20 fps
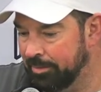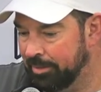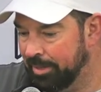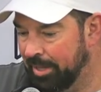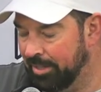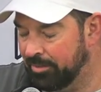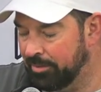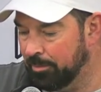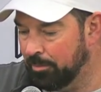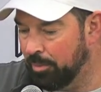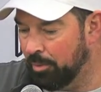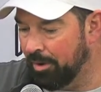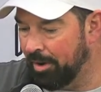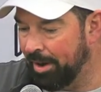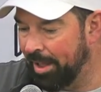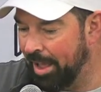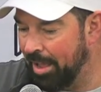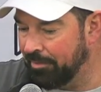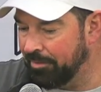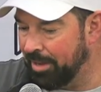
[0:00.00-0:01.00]
it's important
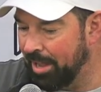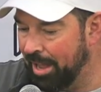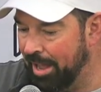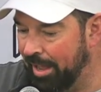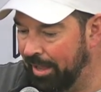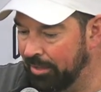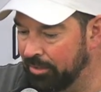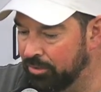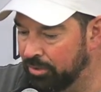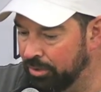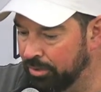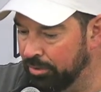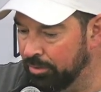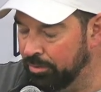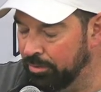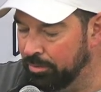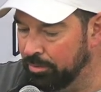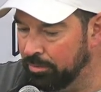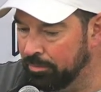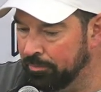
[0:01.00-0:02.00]
to have guys
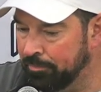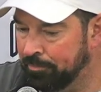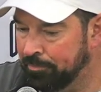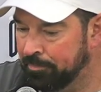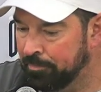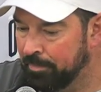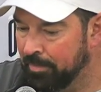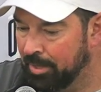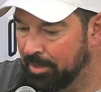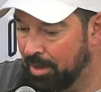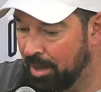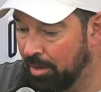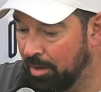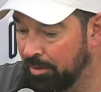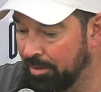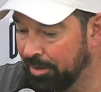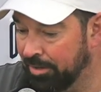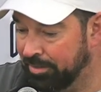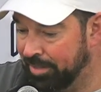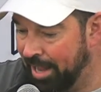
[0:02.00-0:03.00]
who not
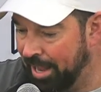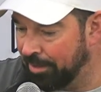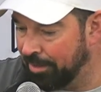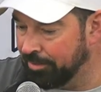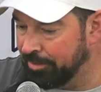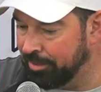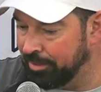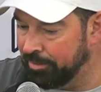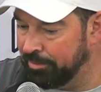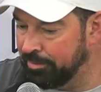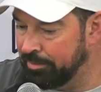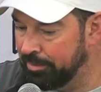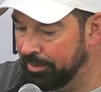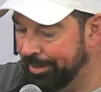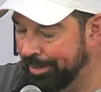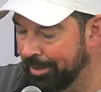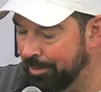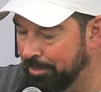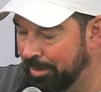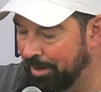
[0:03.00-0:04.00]
only are talented,
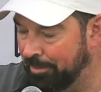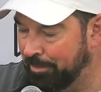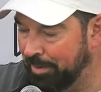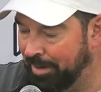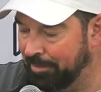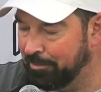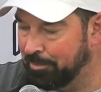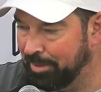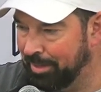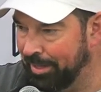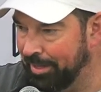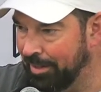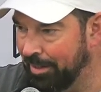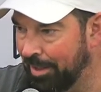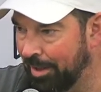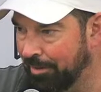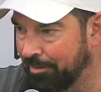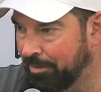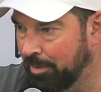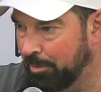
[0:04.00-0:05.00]
but have played a
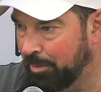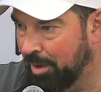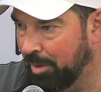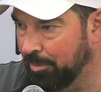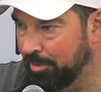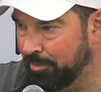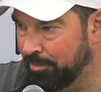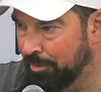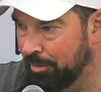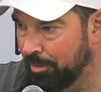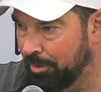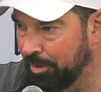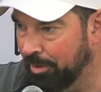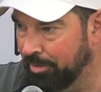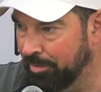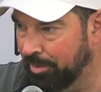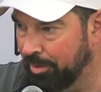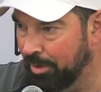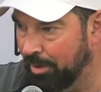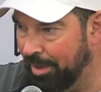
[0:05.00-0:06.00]
lot of football before.
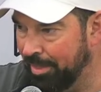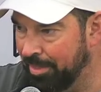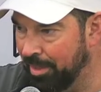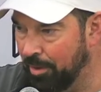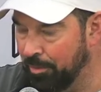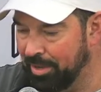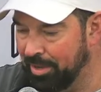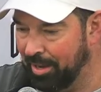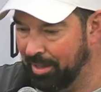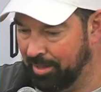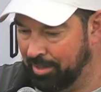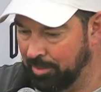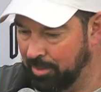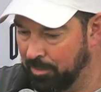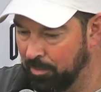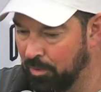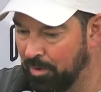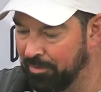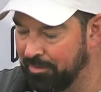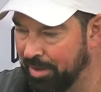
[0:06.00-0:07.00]
And, you know, I thought we got a little
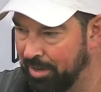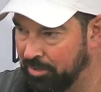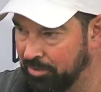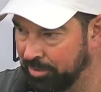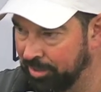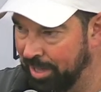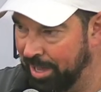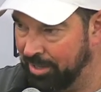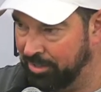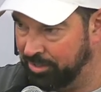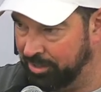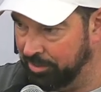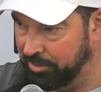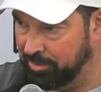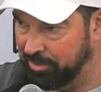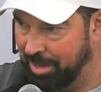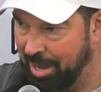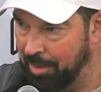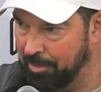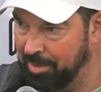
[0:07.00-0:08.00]
bit more veteran last year
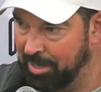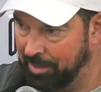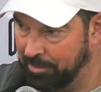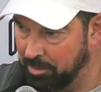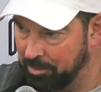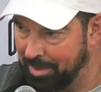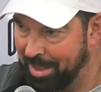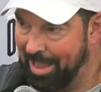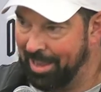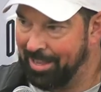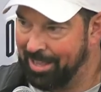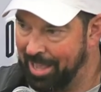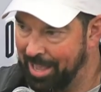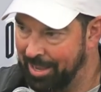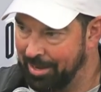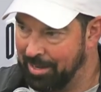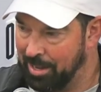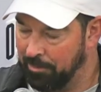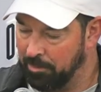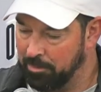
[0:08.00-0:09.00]
with Tommy coming back,
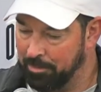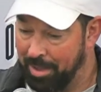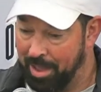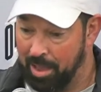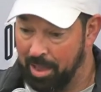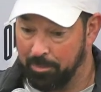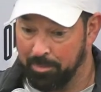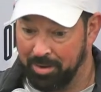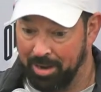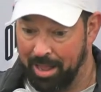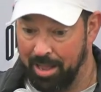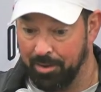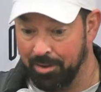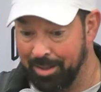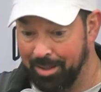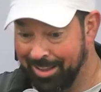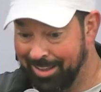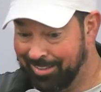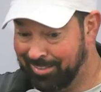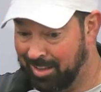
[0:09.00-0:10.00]
Cade coming back, but now
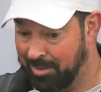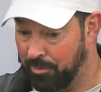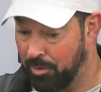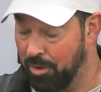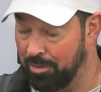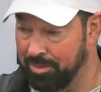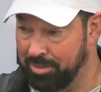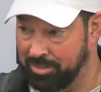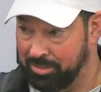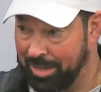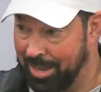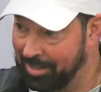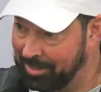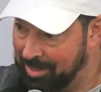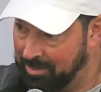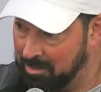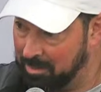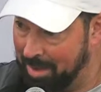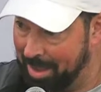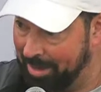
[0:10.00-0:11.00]
to have all these guys
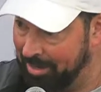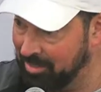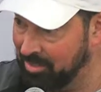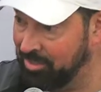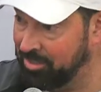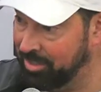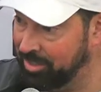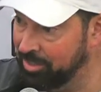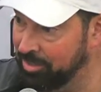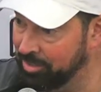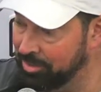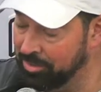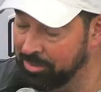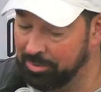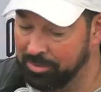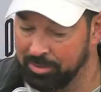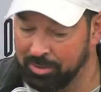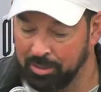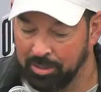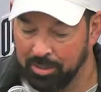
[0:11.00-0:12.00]
coming back as seniors